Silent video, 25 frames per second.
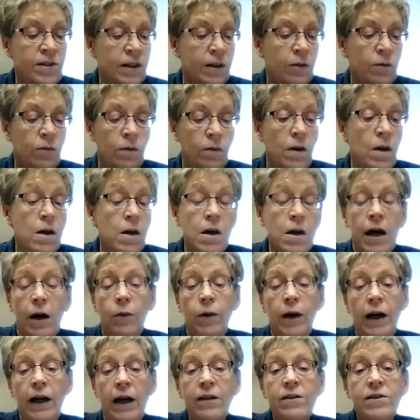And
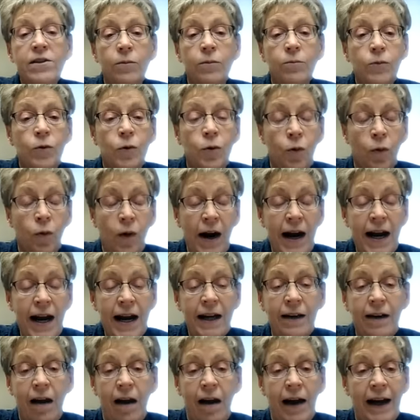we had some
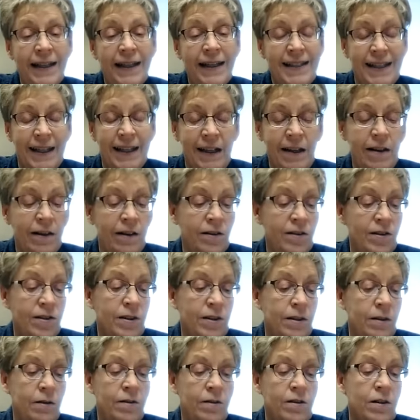great ideas,
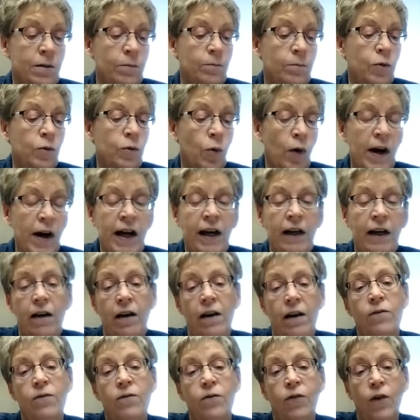some great
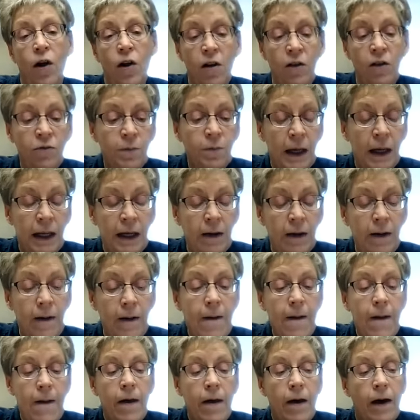involvement.
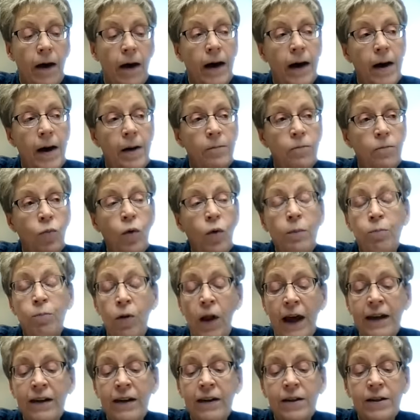We
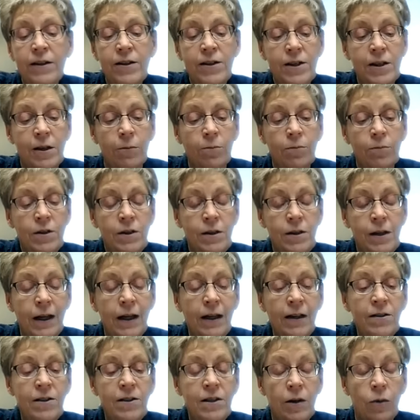planted some
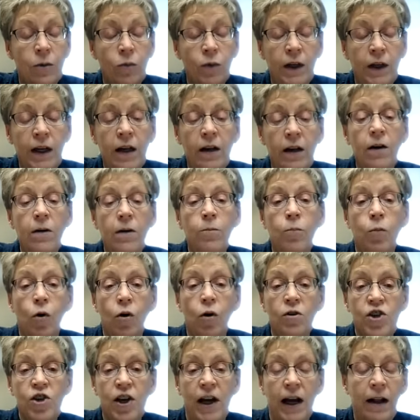seeds that we needed
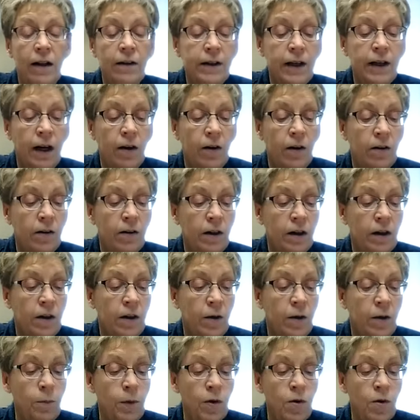more childcare in the
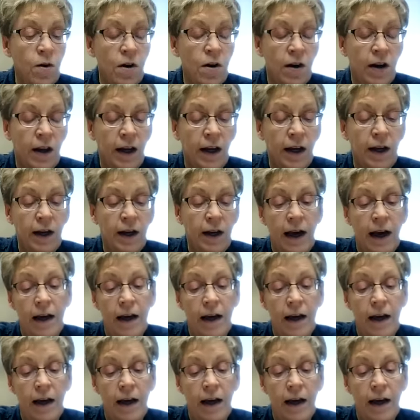community.